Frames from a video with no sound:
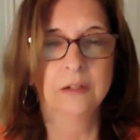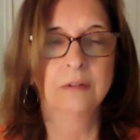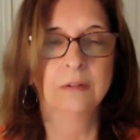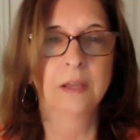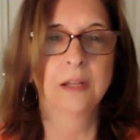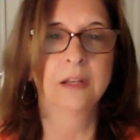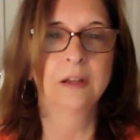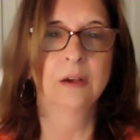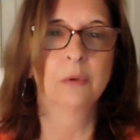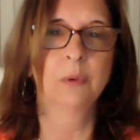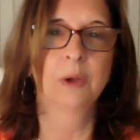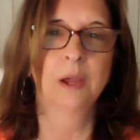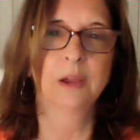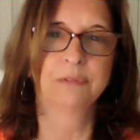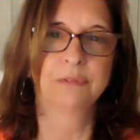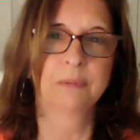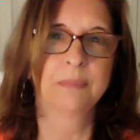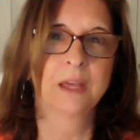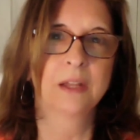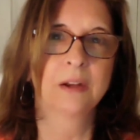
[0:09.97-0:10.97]
getting away
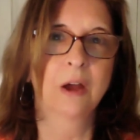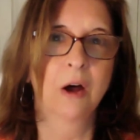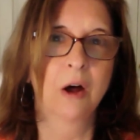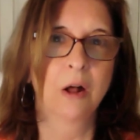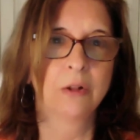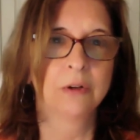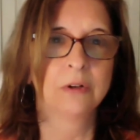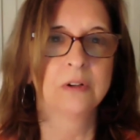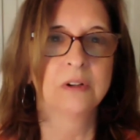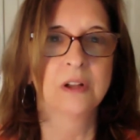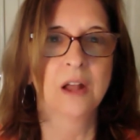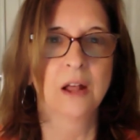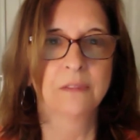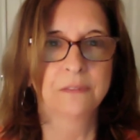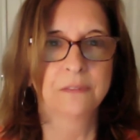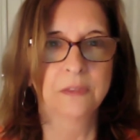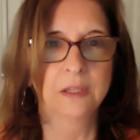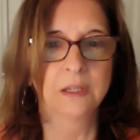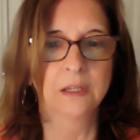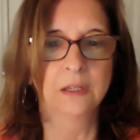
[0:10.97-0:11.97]
from that all or
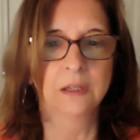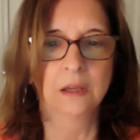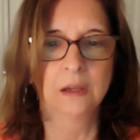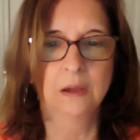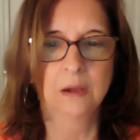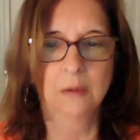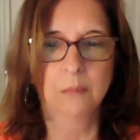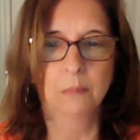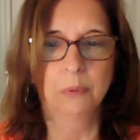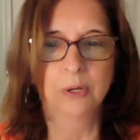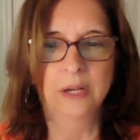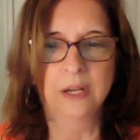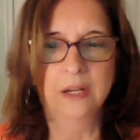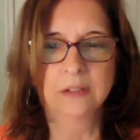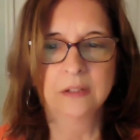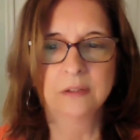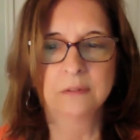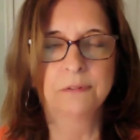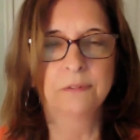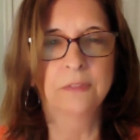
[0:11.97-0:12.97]
nothing
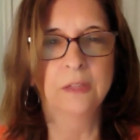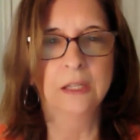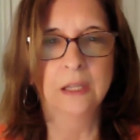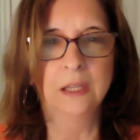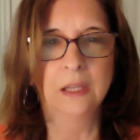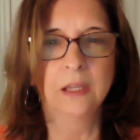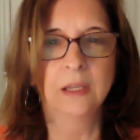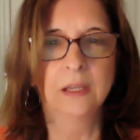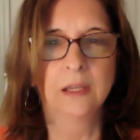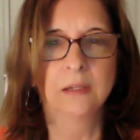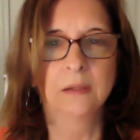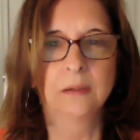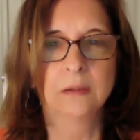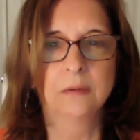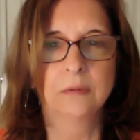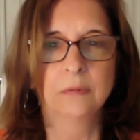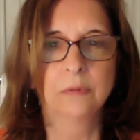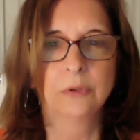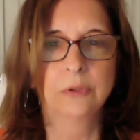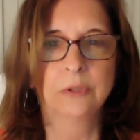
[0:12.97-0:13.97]
brand of thinking
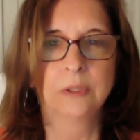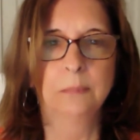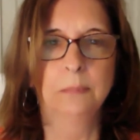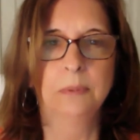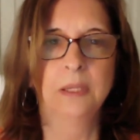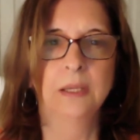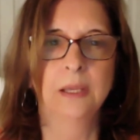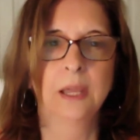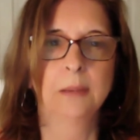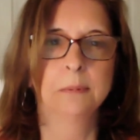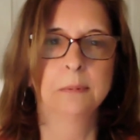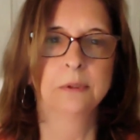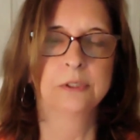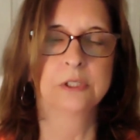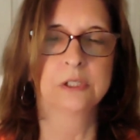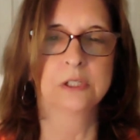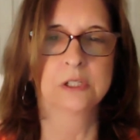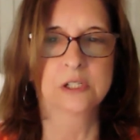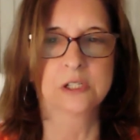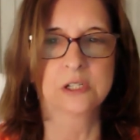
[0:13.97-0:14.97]
and really being able
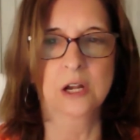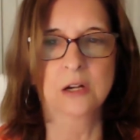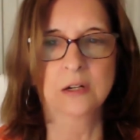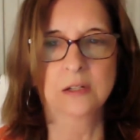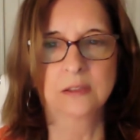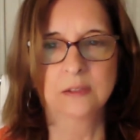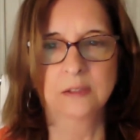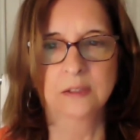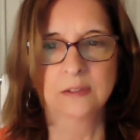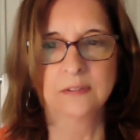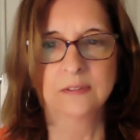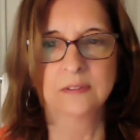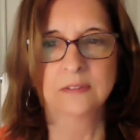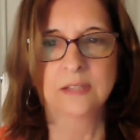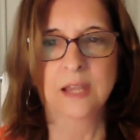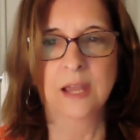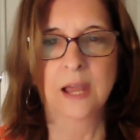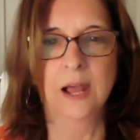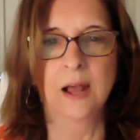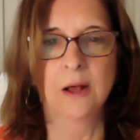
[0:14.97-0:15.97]
to chunk things
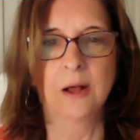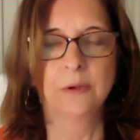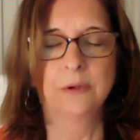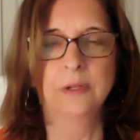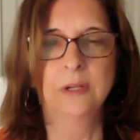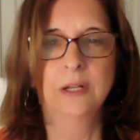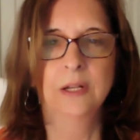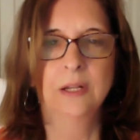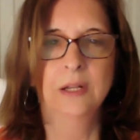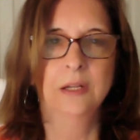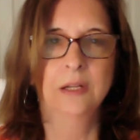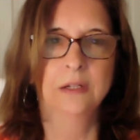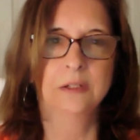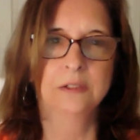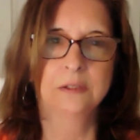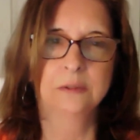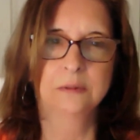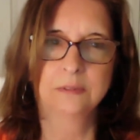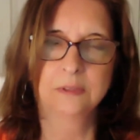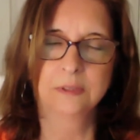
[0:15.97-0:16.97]
down,
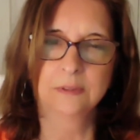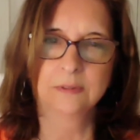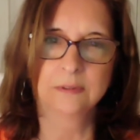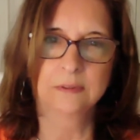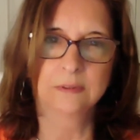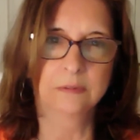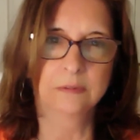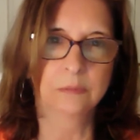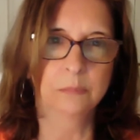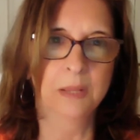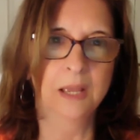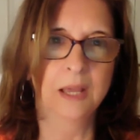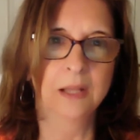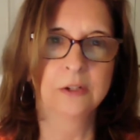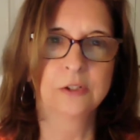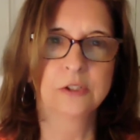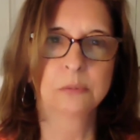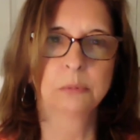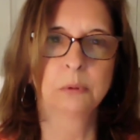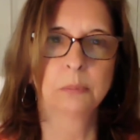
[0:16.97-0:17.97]
do things in
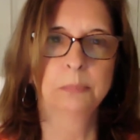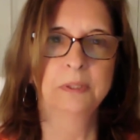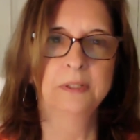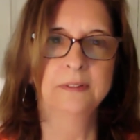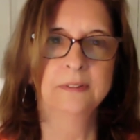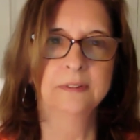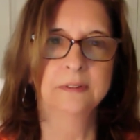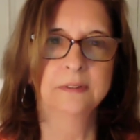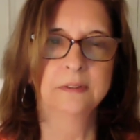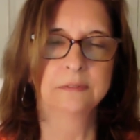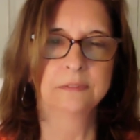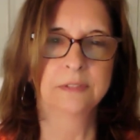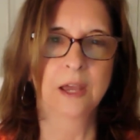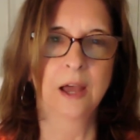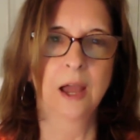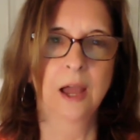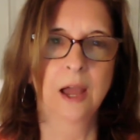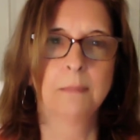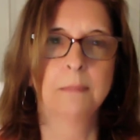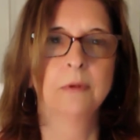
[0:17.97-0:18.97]
manageable pieces of
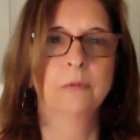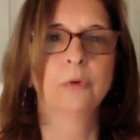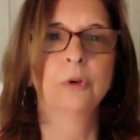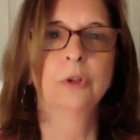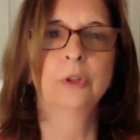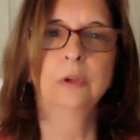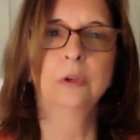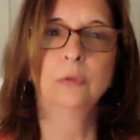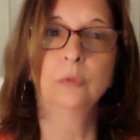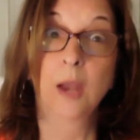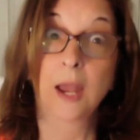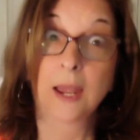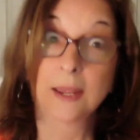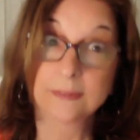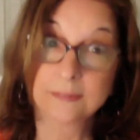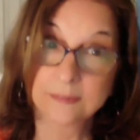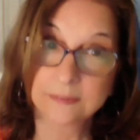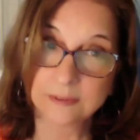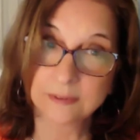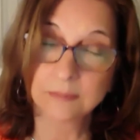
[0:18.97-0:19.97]
time and really
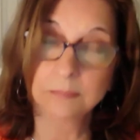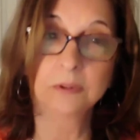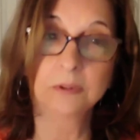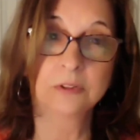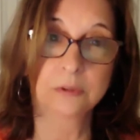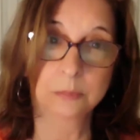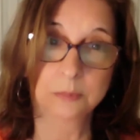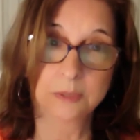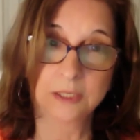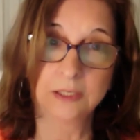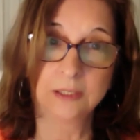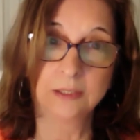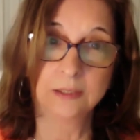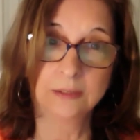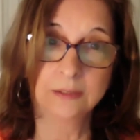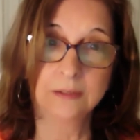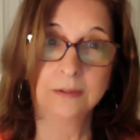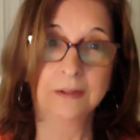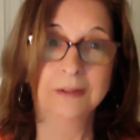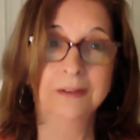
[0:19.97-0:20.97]
rest in
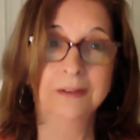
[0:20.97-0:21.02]
between,